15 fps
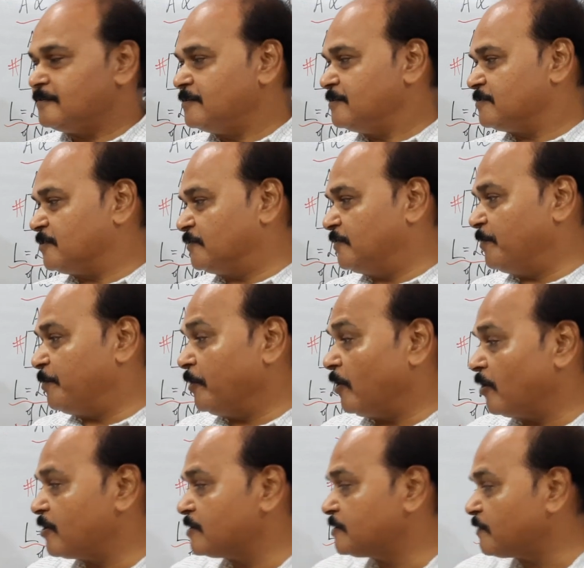So if the
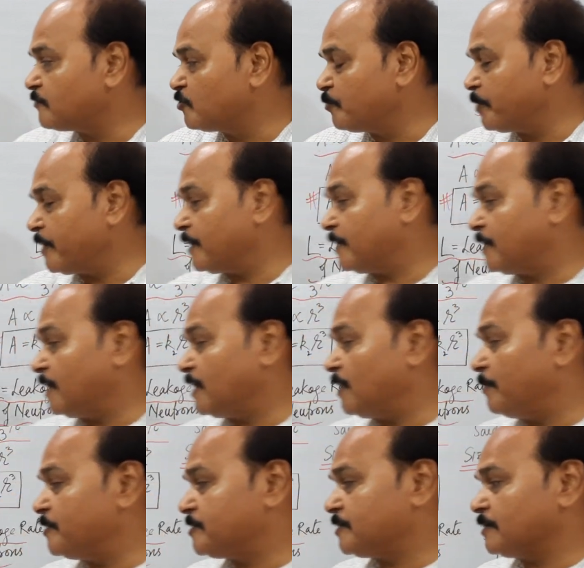block is of supercritical
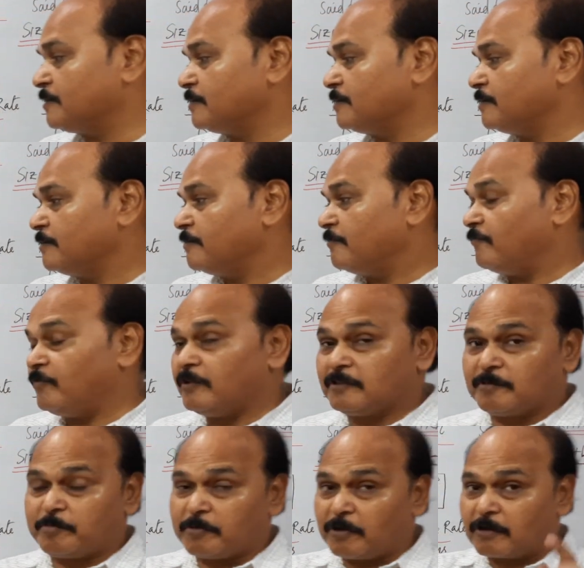dimension, well, the
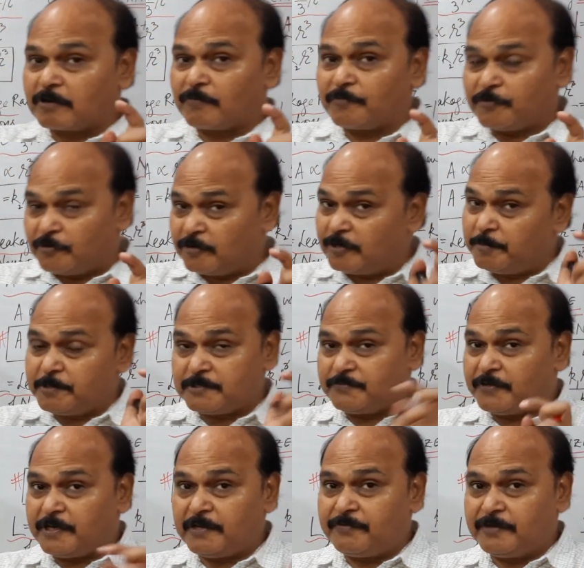block of uranium is
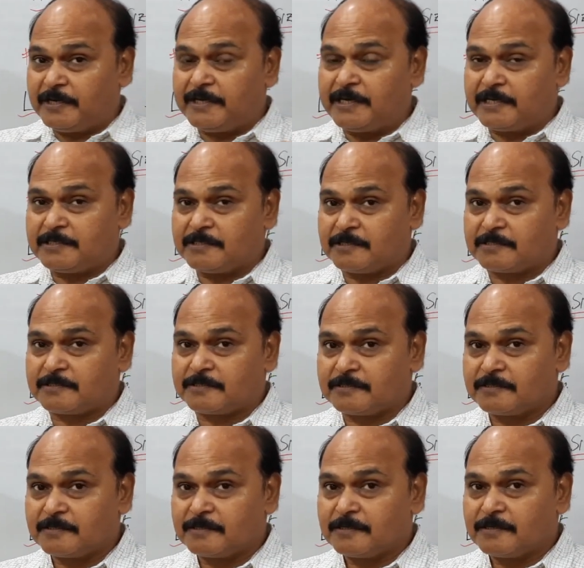very, very dangerous.
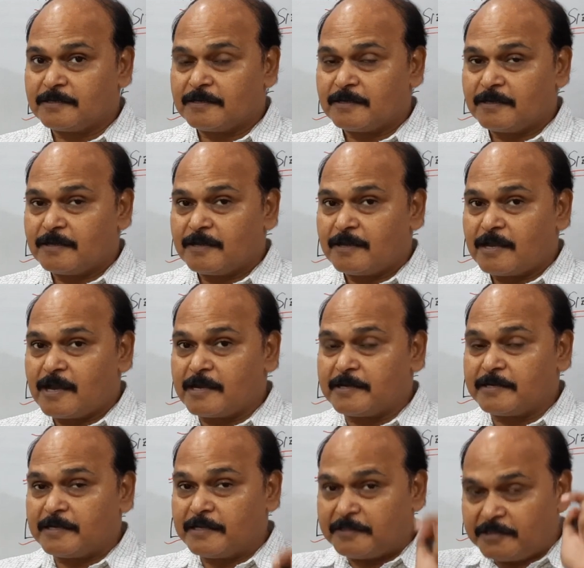
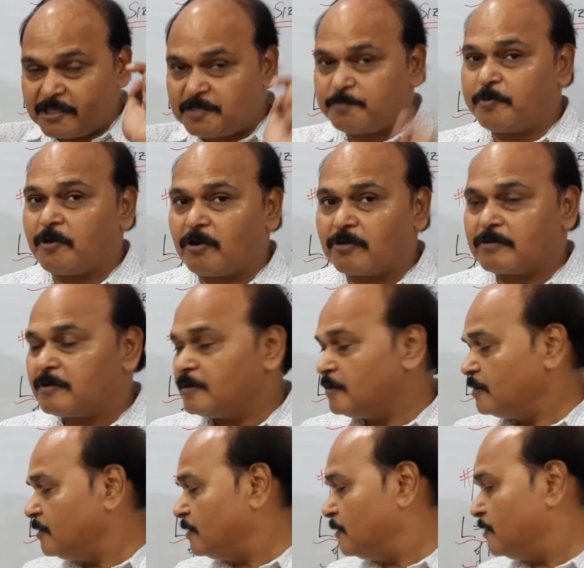And in this block,
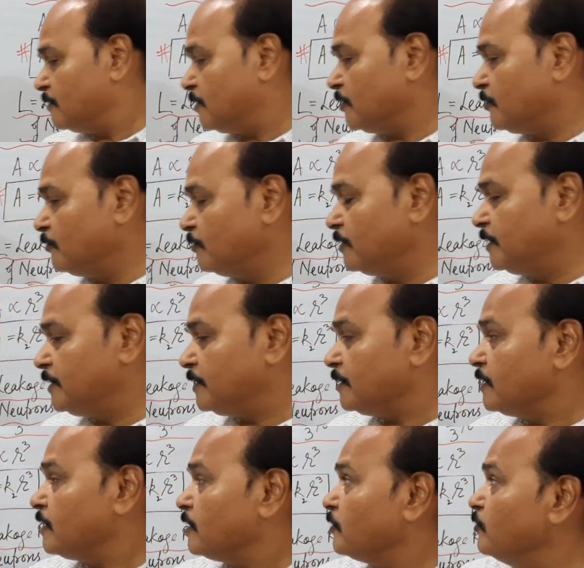the
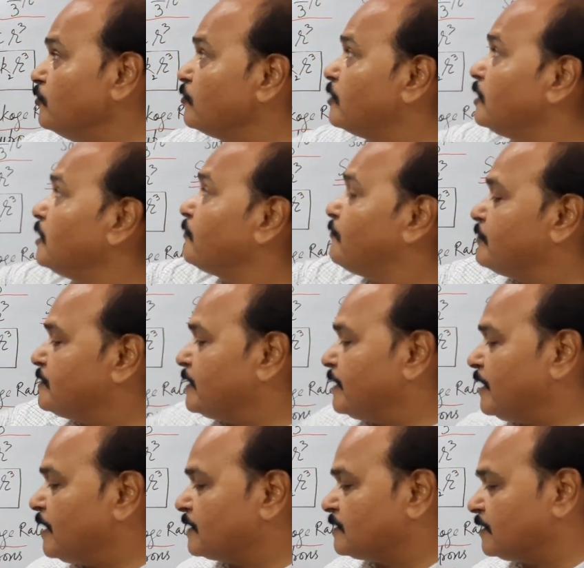nuclear fission
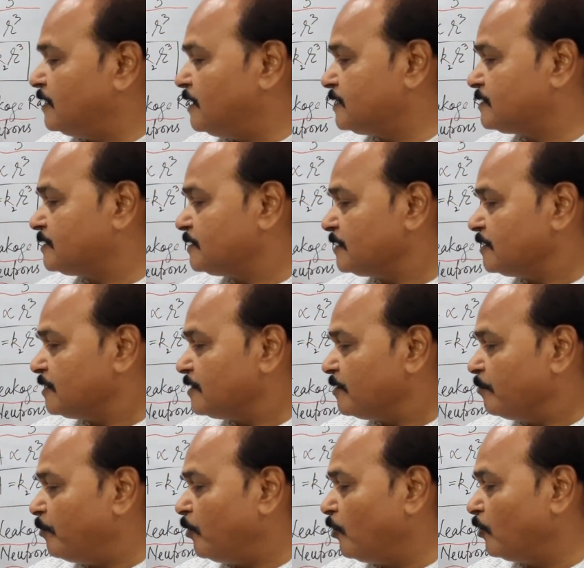reaction is
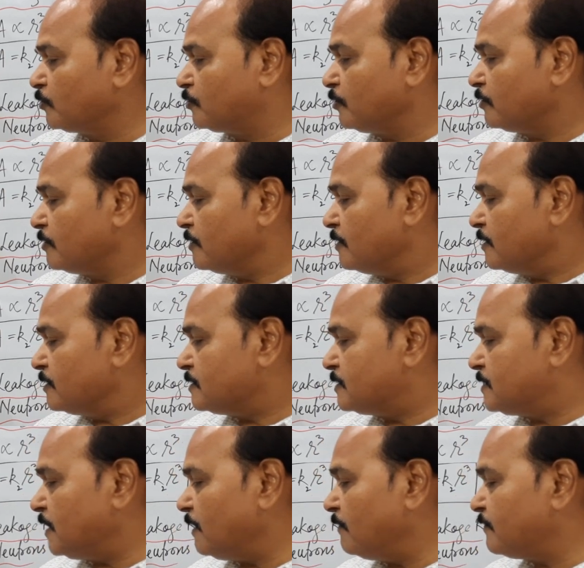both
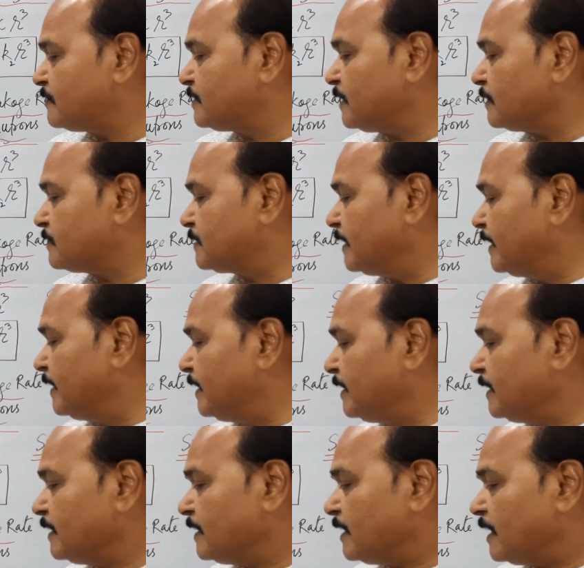
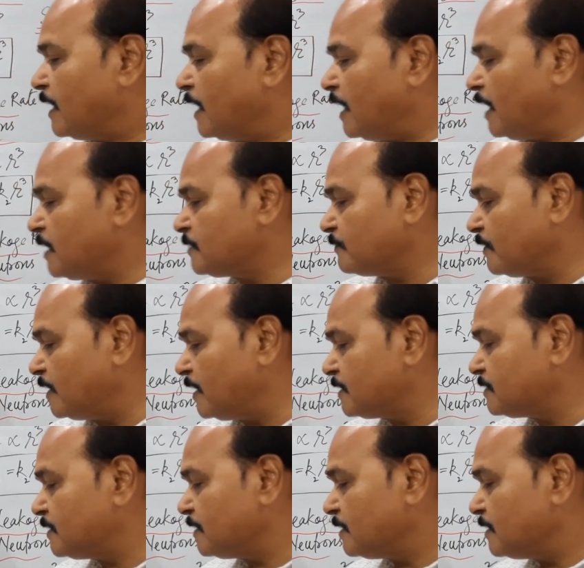self-sustaining as well
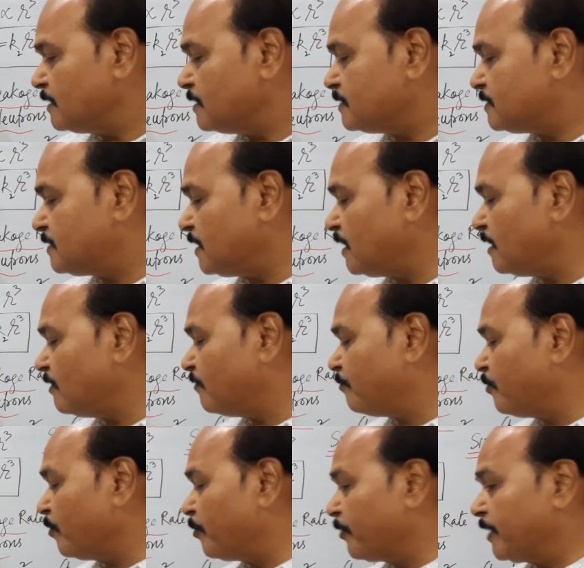as
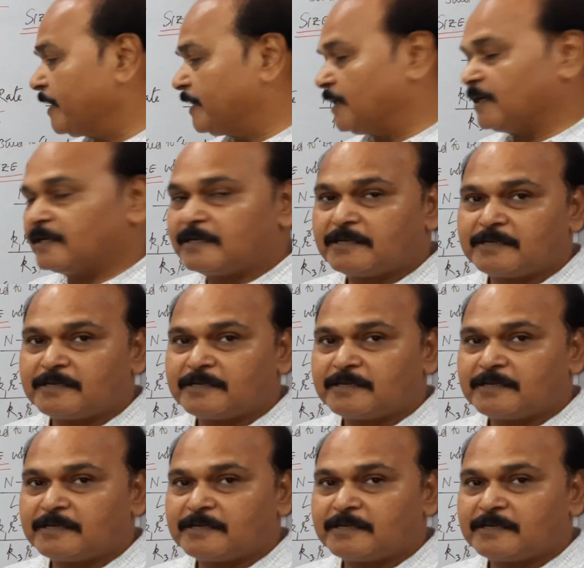self-propagating.